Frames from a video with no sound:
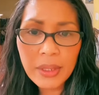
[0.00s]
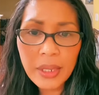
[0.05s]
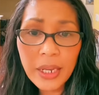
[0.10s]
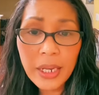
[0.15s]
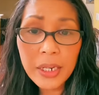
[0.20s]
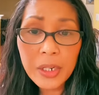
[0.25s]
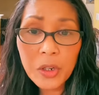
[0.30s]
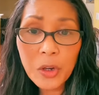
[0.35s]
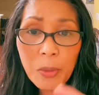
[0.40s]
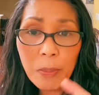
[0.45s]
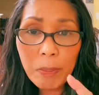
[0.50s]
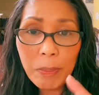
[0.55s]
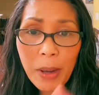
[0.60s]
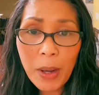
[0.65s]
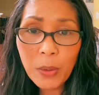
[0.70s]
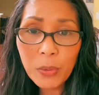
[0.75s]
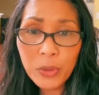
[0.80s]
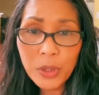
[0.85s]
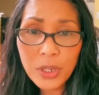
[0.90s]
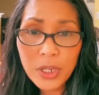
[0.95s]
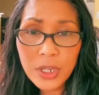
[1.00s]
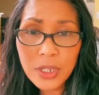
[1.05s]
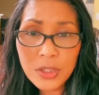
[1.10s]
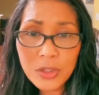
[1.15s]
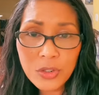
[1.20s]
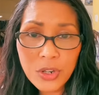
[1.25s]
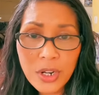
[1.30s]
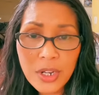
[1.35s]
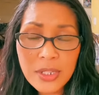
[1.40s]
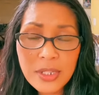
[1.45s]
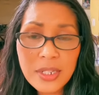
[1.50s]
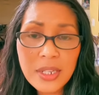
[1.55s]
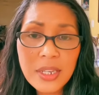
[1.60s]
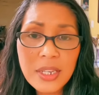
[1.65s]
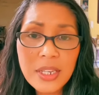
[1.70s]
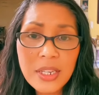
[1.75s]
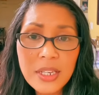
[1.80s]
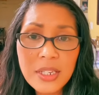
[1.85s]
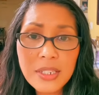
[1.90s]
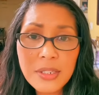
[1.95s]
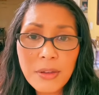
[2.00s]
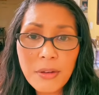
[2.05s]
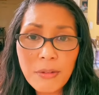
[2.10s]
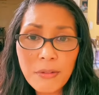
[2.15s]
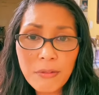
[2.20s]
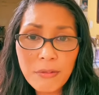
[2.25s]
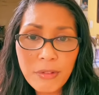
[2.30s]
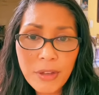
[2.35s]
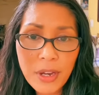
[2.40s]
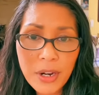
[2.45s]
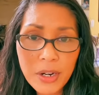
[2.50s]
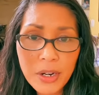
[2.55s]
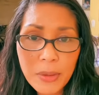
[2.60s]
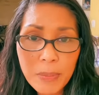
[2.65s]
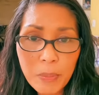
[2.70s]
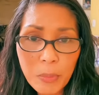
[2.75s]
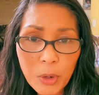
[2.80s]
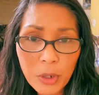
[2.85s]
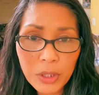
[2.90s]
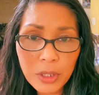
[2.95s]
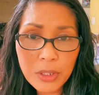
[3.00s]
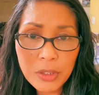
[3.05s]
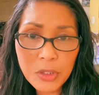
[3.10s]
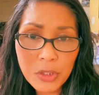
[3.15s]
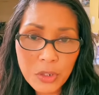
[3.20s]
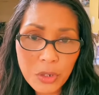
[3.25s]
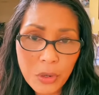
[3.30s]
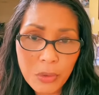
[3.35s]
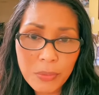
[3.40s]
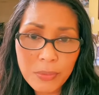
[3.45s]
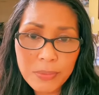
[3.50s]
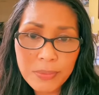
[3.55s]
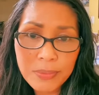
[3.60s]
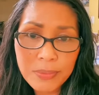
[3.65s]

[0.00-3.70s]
And compounding interest is very important to know.